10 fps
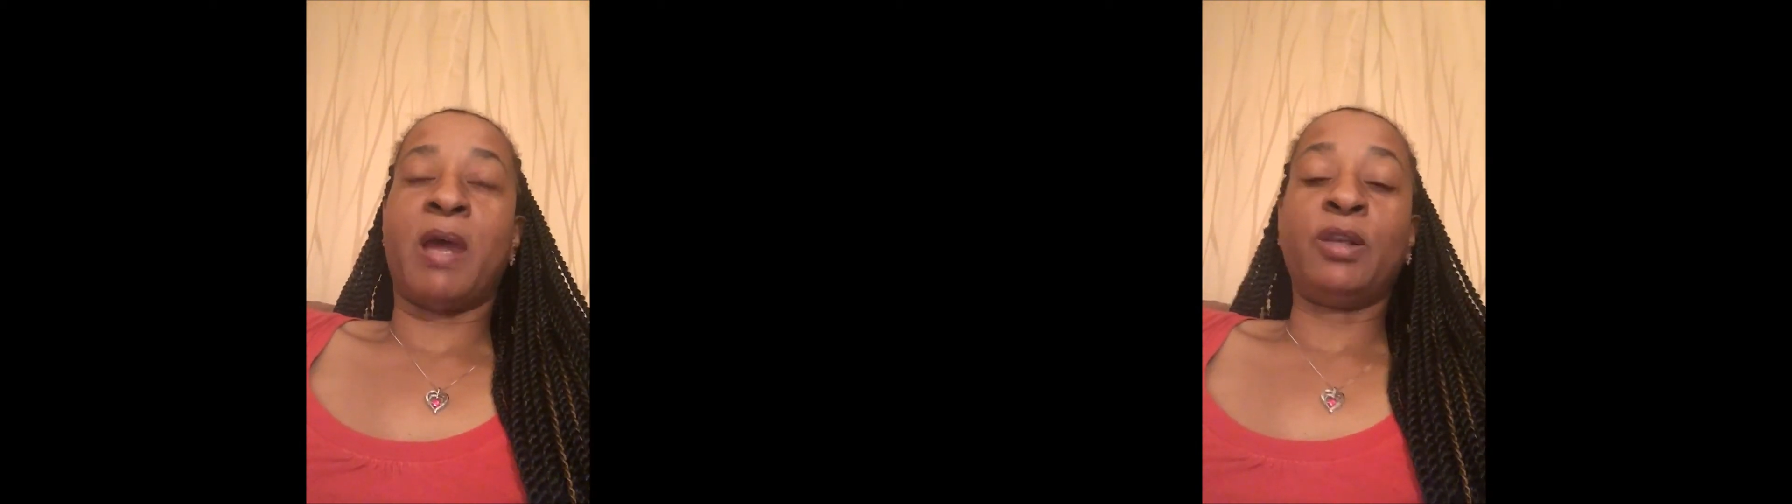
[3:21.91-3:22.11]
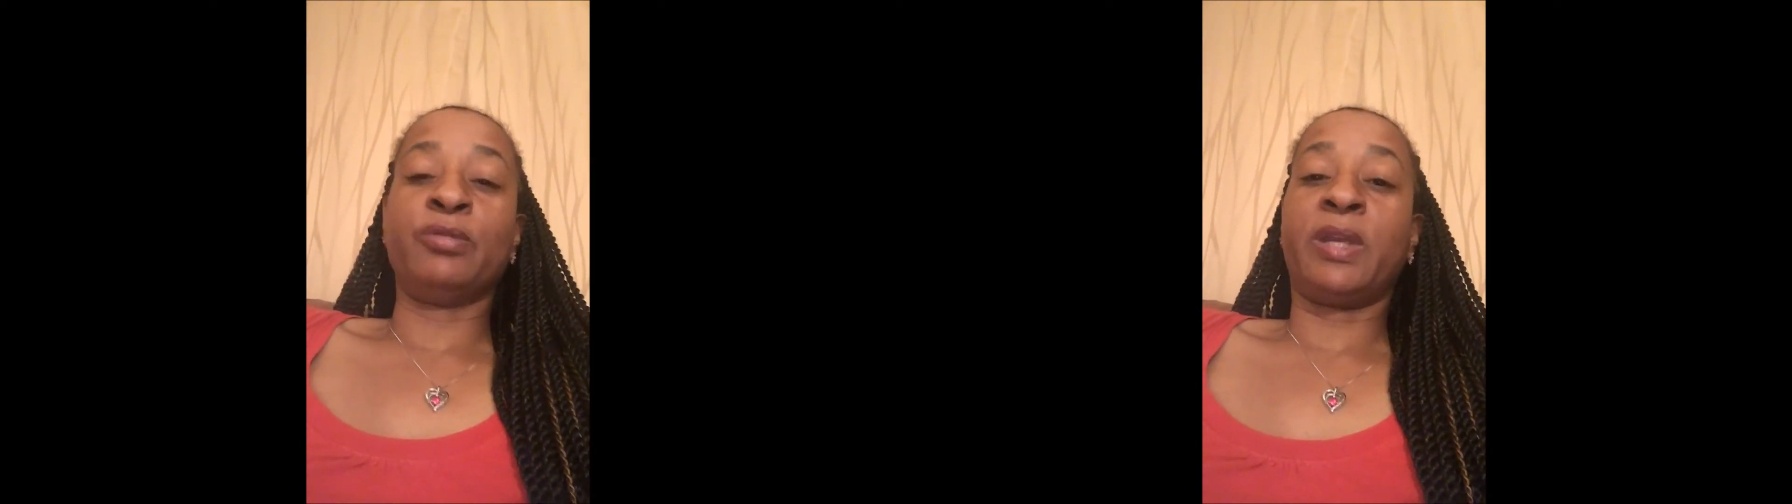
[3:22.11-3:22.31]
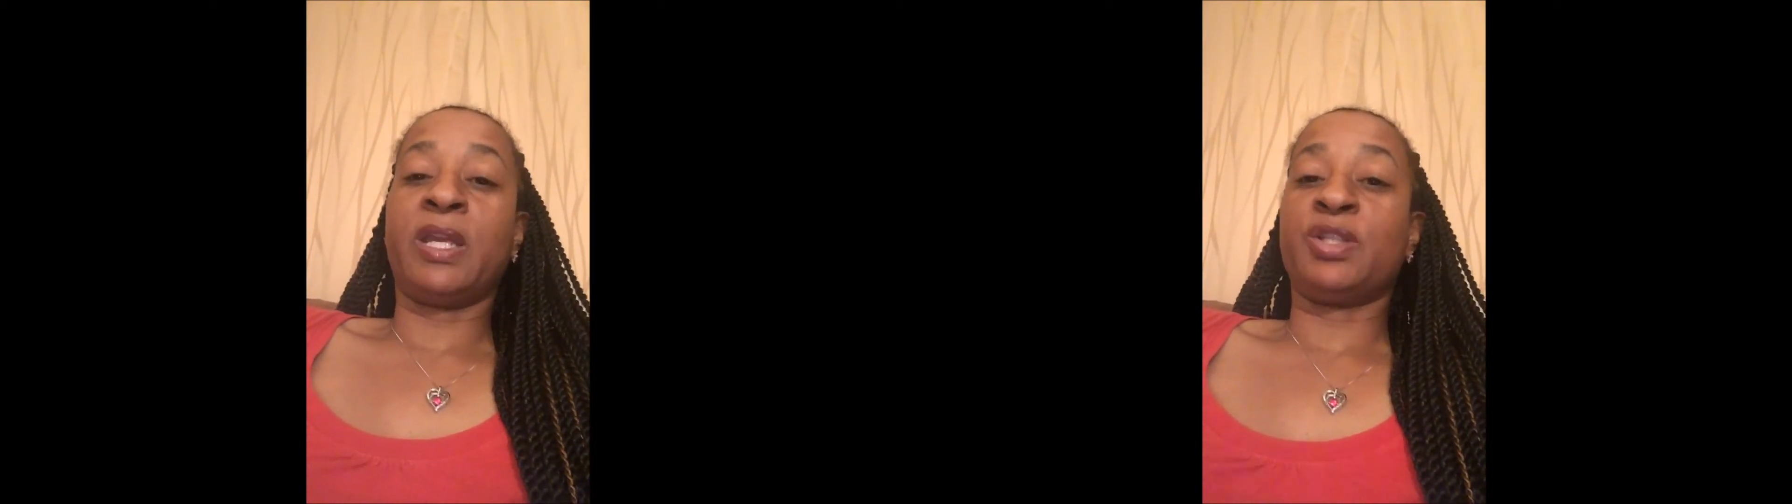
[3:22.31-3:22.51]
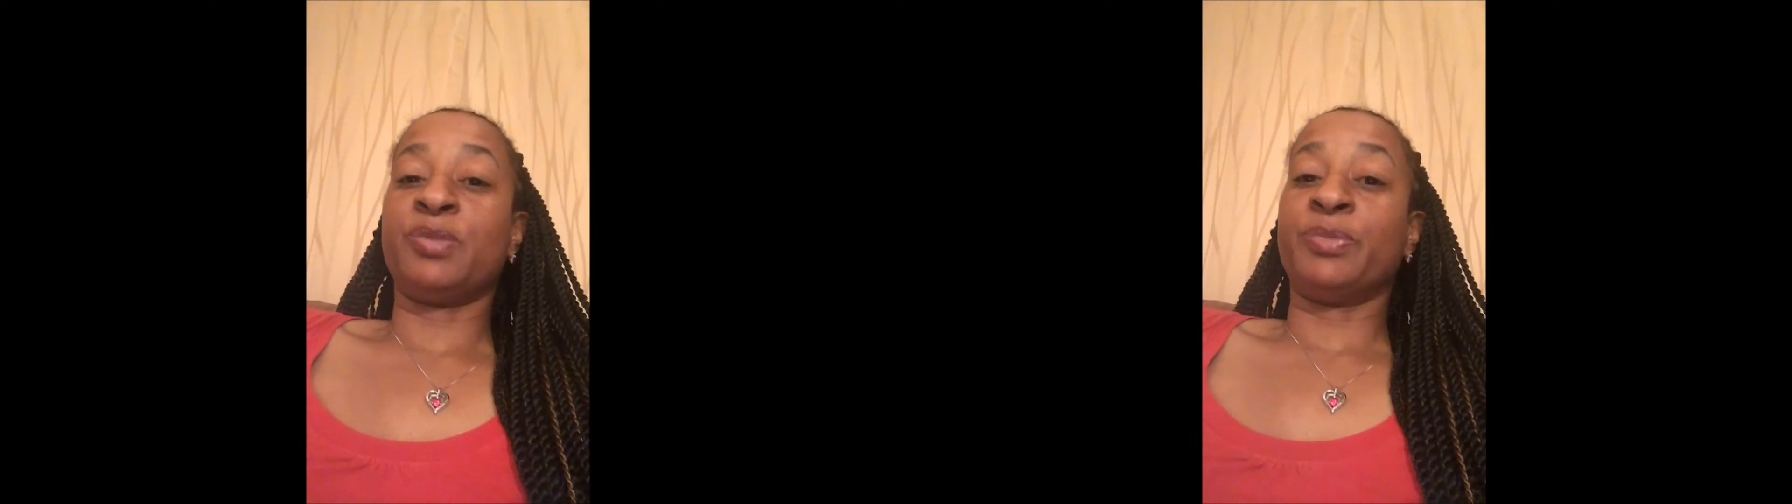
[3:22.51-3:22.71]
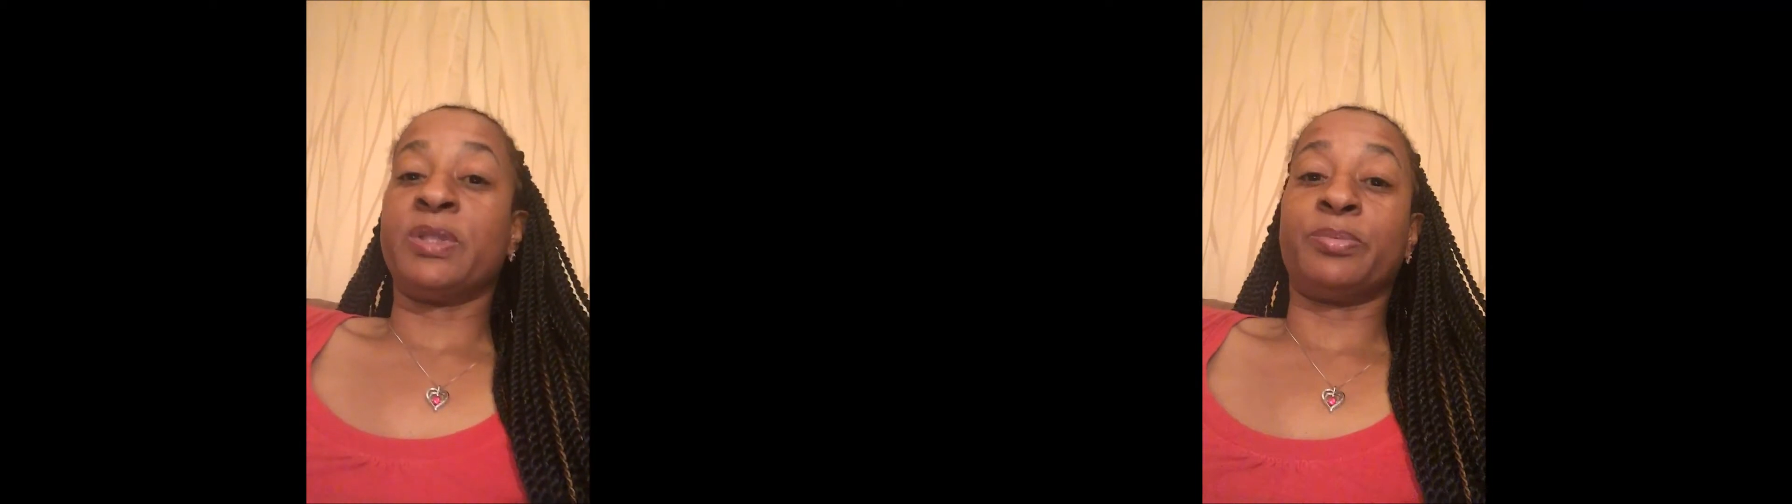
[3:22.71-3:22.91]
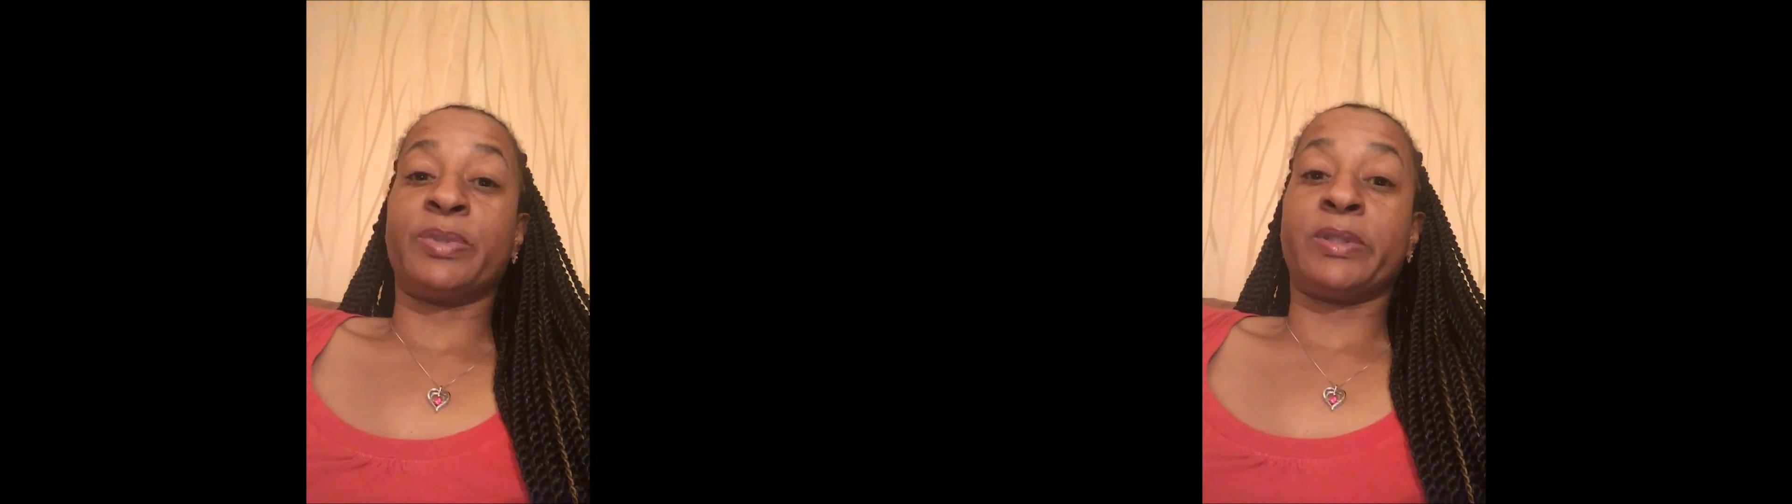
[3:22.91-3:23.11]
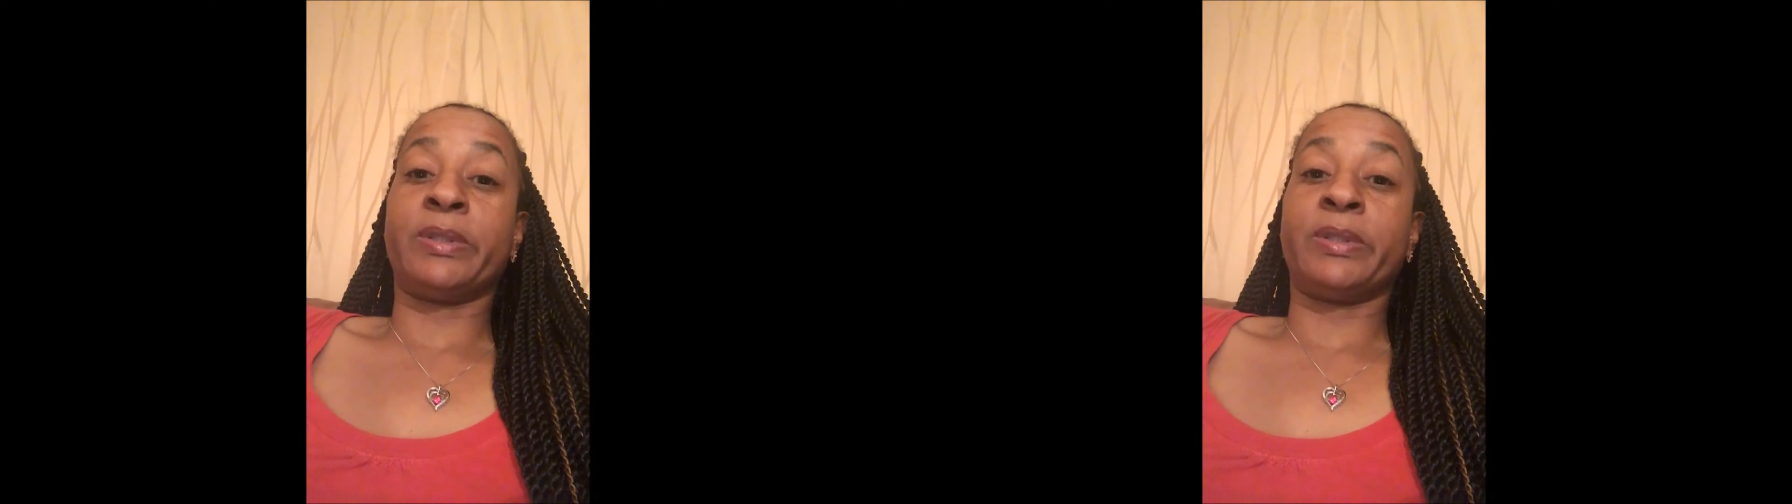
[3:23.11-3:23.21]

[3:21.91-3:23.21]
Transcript: My little kitchen was